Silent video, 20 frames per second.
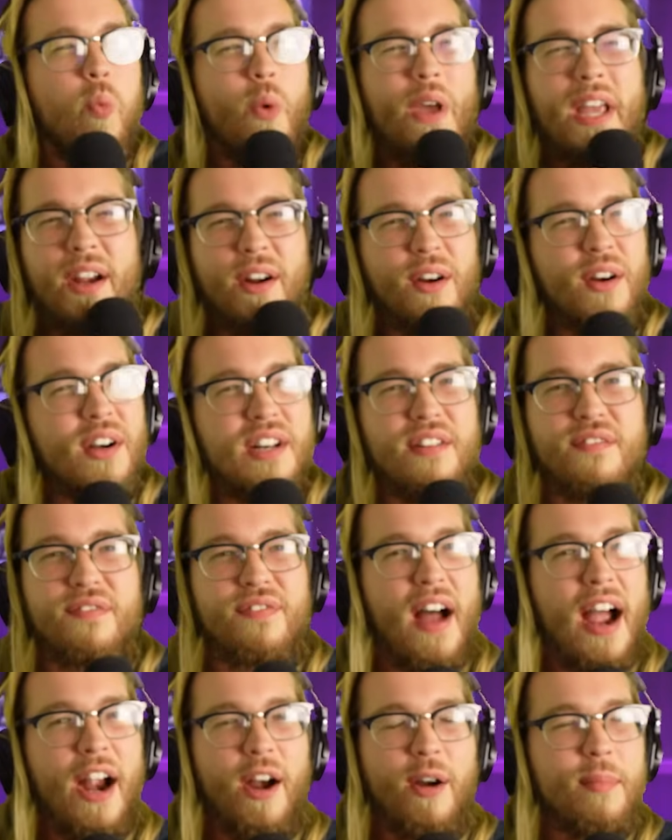weird
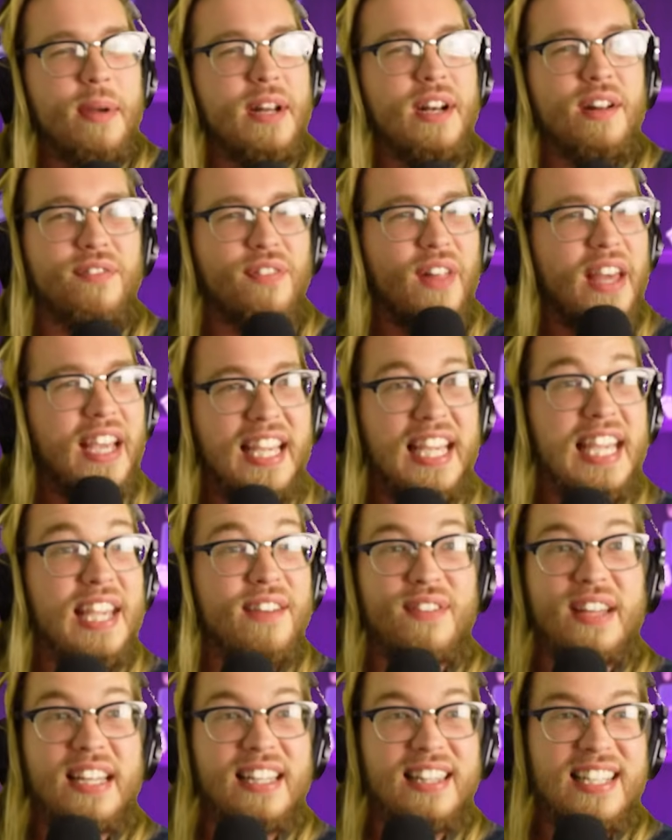environment of like
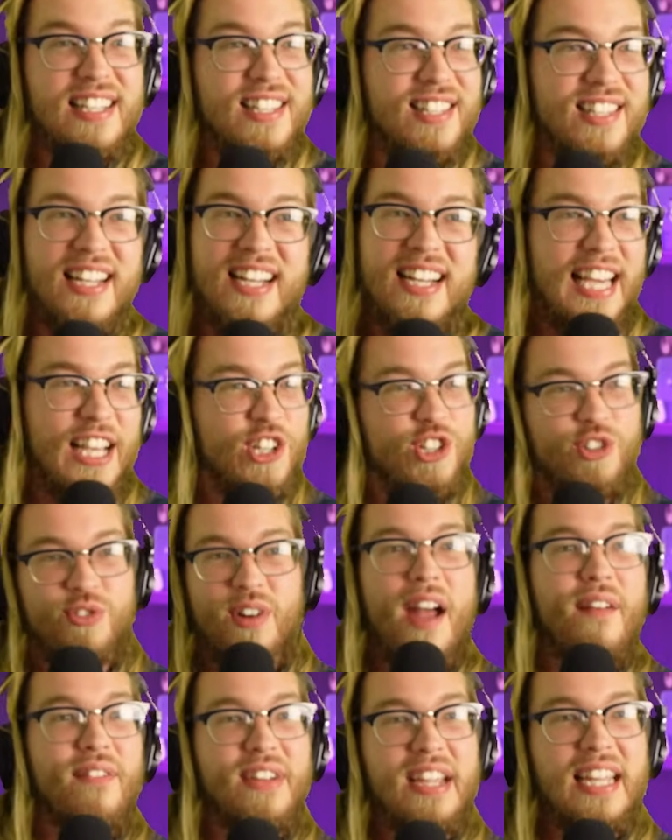giving these
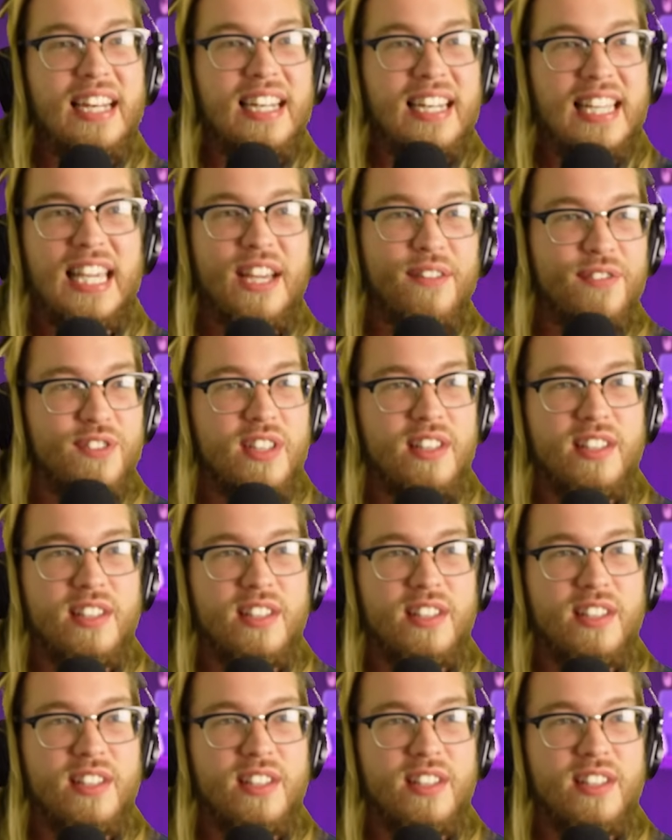extravagant gifts